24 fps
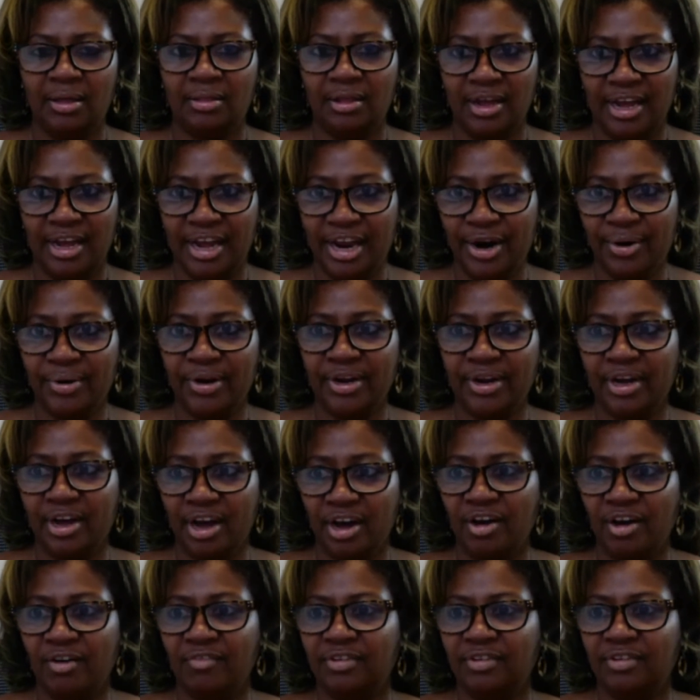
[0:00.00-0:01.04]
the area
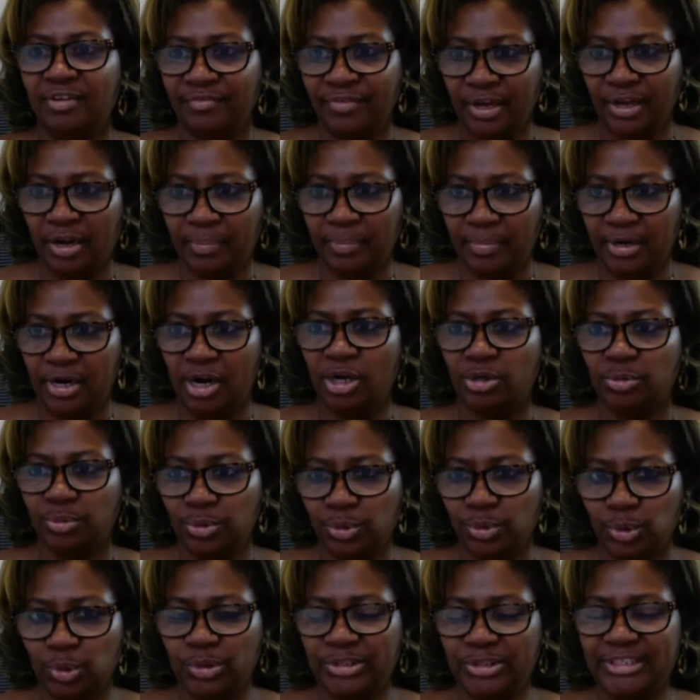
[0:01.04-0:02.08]
of development
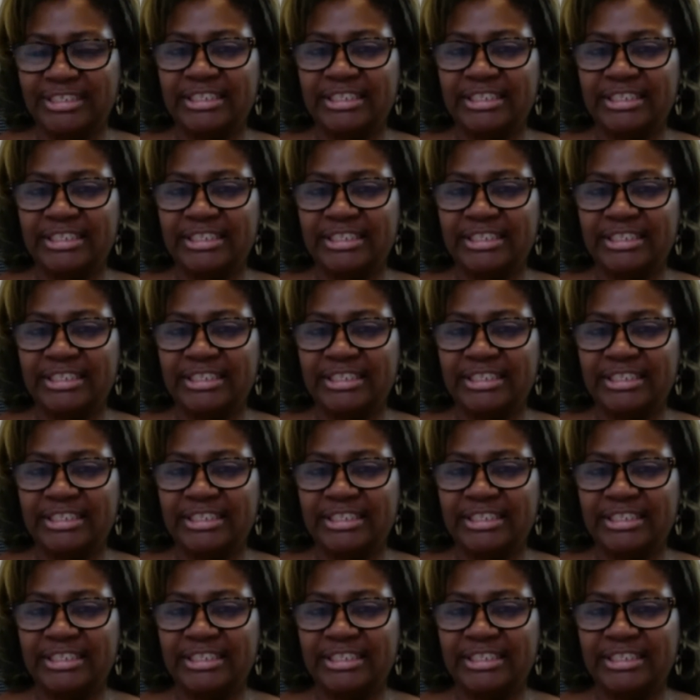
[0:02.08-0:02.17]
entrepreneurs.